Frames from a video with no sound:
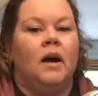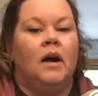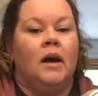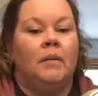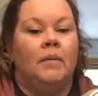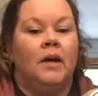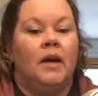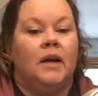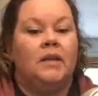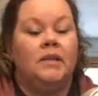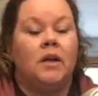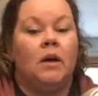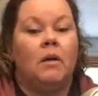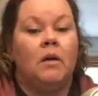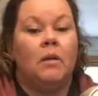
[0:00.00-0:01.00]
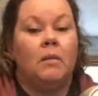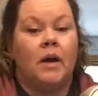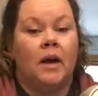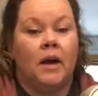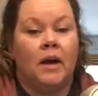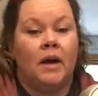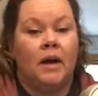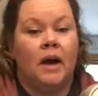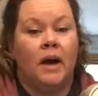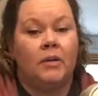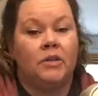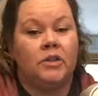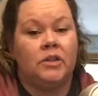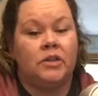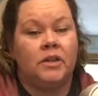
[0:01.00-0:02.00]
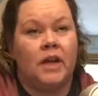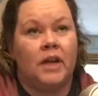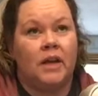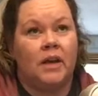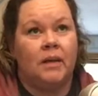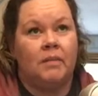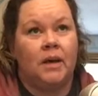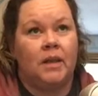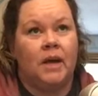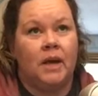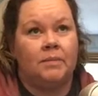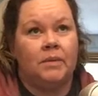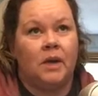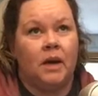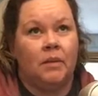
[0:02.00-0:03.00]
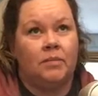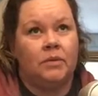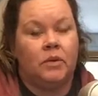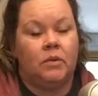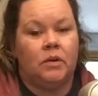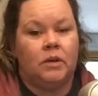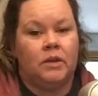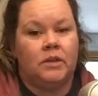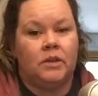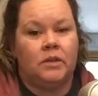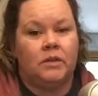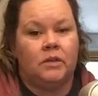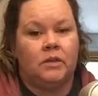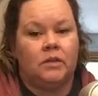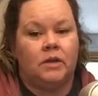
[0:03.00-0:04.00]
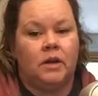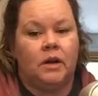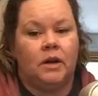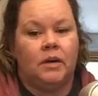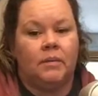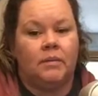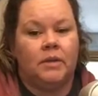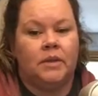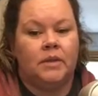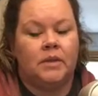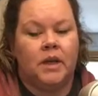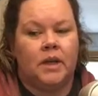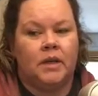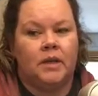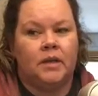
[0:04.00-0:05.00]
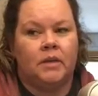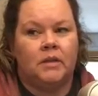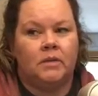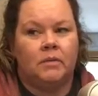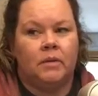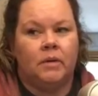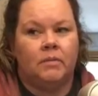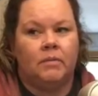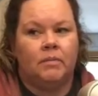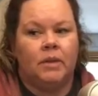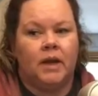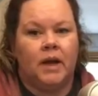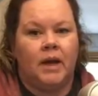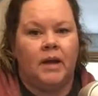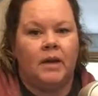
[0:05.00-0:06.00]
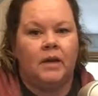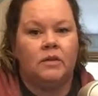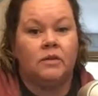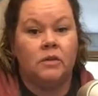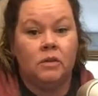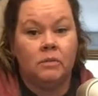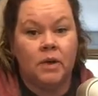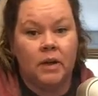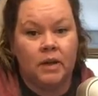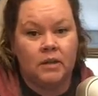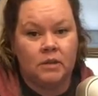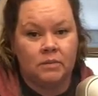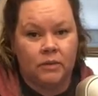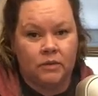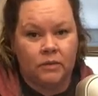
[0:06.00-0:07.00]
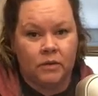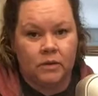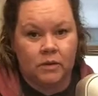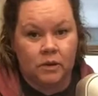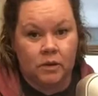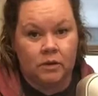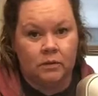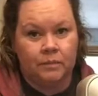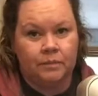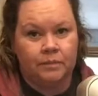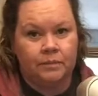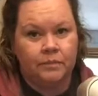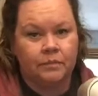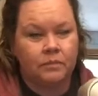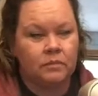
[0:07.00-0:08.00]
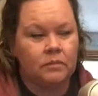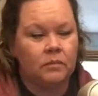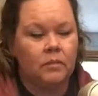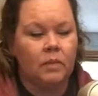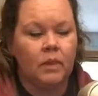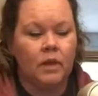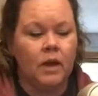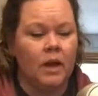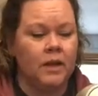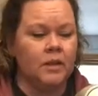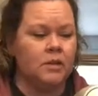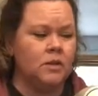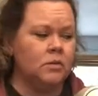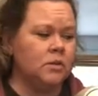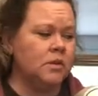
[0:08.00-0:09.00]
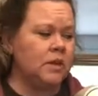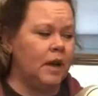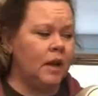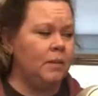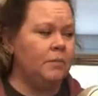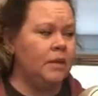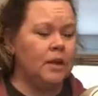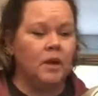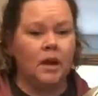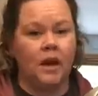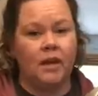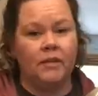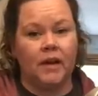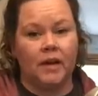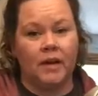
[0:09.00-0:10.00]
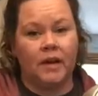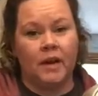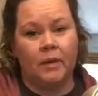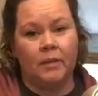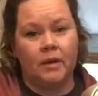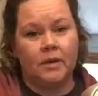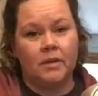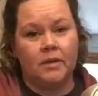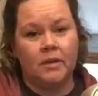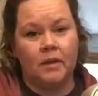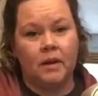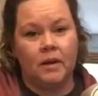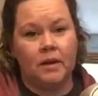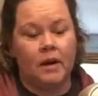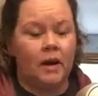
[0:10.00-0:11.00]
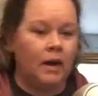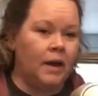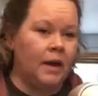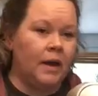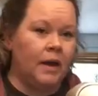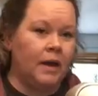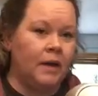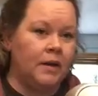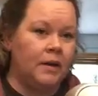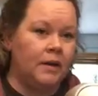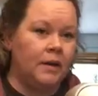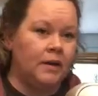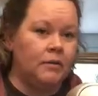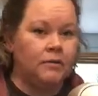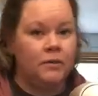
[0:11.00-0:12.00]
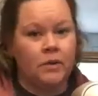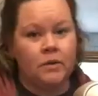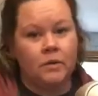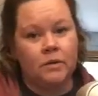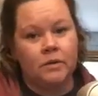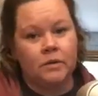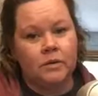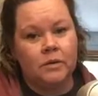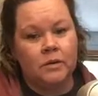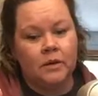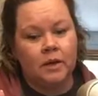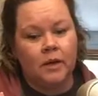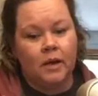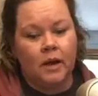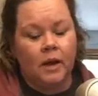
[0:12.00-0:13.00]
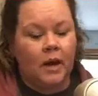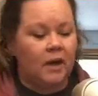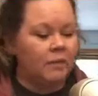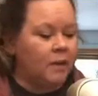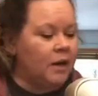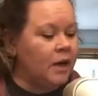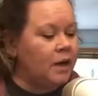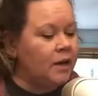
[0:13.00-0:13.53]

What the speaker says: So I was just saying my laptop totally just decided it doesn't want to play 2 minutes before 2. I had this whole setup. I've got cameras. I had views. I have my cutting.